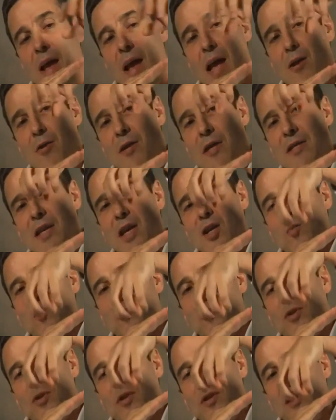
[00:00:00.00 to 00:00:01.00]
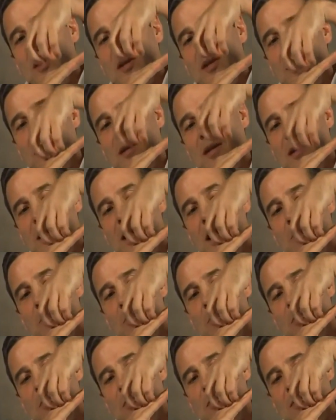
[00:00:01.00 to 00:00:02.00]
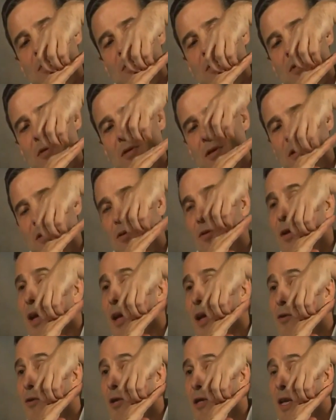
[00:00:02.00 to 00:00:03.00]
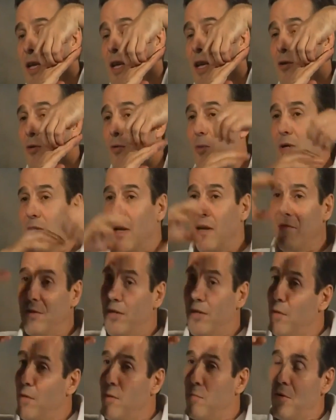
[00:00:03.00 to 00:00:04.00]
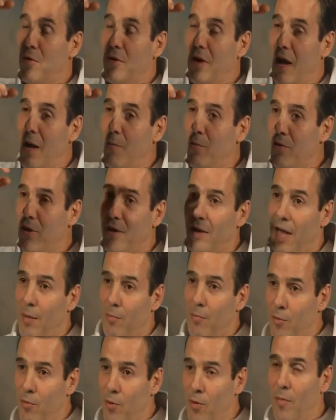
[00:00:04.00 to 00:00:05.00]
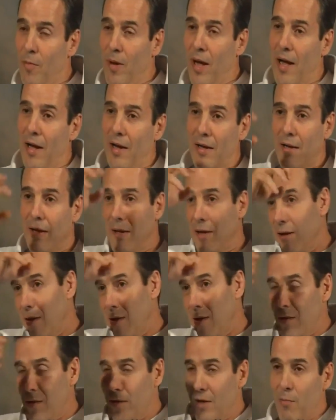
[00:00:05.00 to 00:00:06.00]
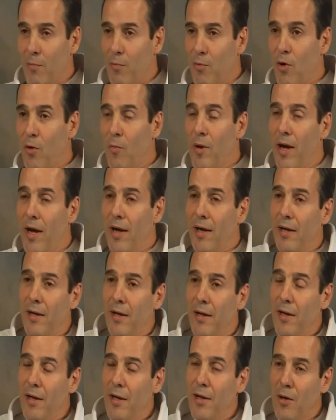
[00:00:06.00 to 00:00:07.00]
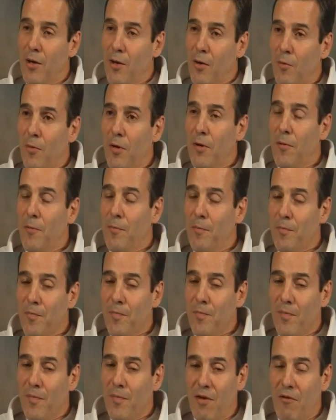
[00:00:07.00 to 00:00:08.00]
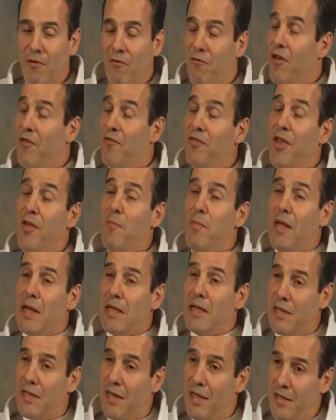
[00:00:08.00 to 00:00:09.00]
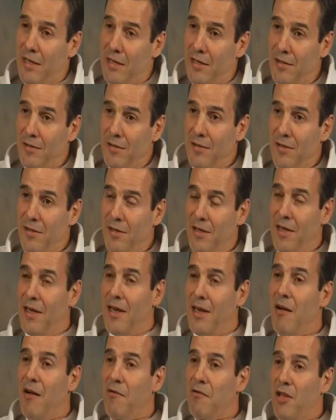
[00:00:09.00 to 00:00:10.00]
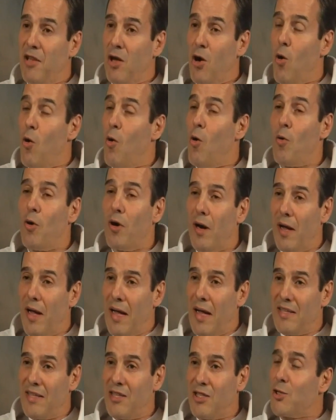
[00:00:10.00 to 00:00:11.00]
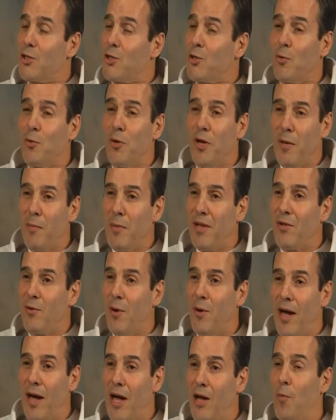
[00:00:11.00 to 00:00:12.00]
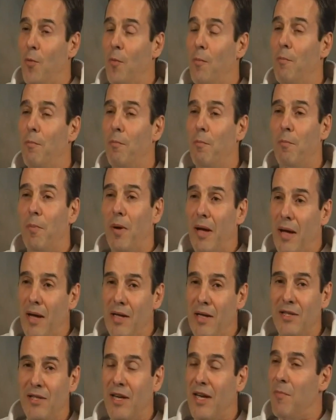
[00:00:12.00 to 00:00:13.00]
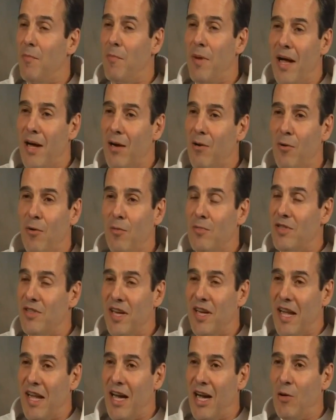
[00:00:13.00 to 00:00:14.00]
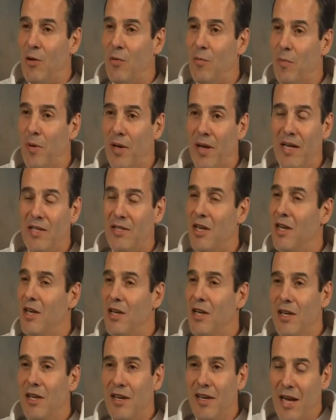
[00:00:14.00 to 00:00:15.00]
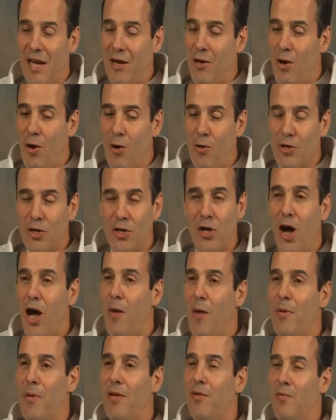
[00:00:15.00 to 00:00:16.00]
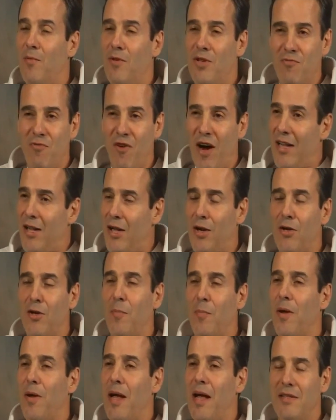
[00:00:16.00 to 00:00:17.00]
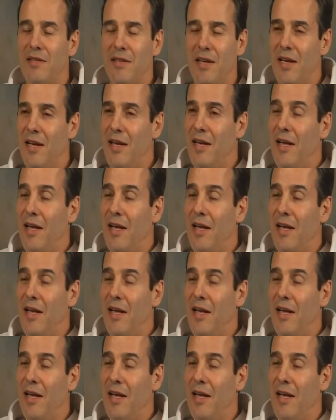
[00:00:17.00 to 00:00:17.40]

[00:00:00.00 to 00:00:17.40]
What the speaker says: Helio decided to put the apple on this angle, but every time he put the apple rolled back. The apple rolled back. Well, 15 minutes later, and after the whole class screaming to Helio, please come back home, sit down, please, let go, stop it, find another place.